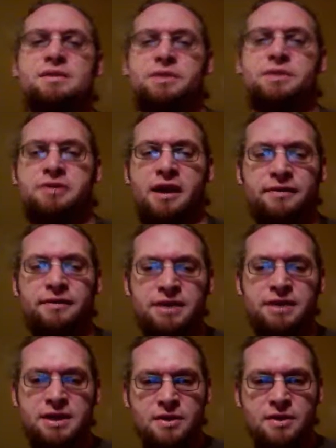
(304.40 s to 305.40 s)
witchcraft,
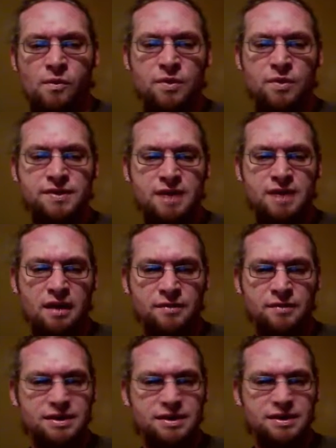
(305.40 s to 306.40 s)
was a
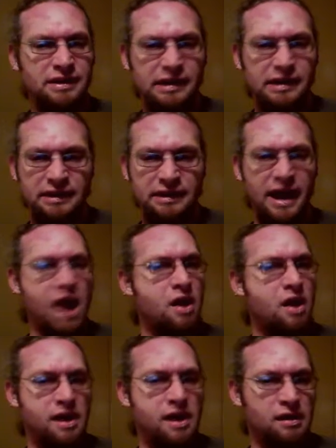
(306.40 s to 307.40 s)
little
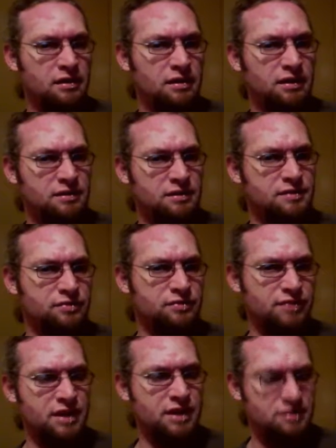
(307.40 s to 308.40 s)
hairy, a little
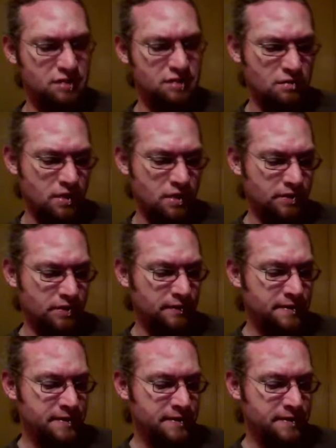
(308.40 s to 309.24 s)
strange to deal with.